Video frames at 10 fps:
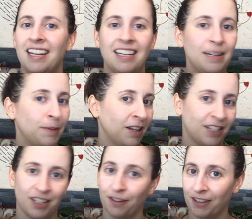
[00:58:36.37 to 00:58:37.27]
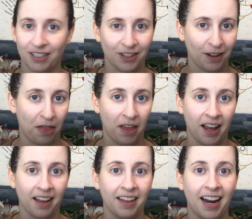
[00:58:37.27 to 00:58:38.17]
an email server sort of
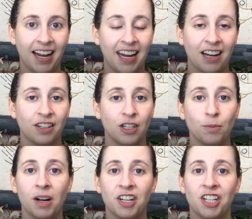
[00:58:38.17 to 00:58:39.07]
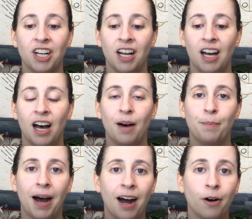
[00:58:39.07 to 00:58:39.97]
thing that I can't do much
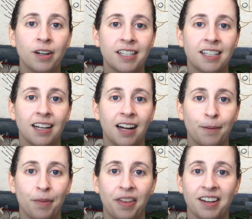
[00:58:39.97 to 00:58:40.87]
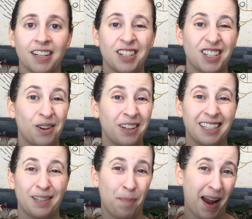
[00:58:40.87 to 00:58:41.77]
about. Um, things are just going
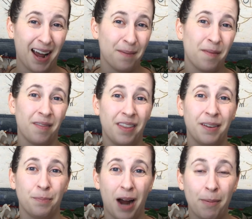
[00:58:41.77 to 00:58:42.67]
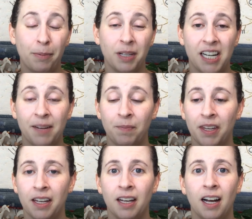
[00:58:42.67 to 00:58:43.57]
to spam probably.
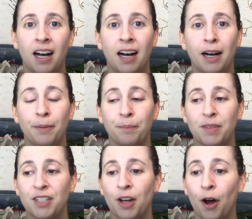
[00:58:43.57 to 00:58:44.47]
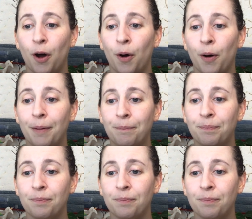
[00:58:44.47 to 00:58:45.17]
Um, so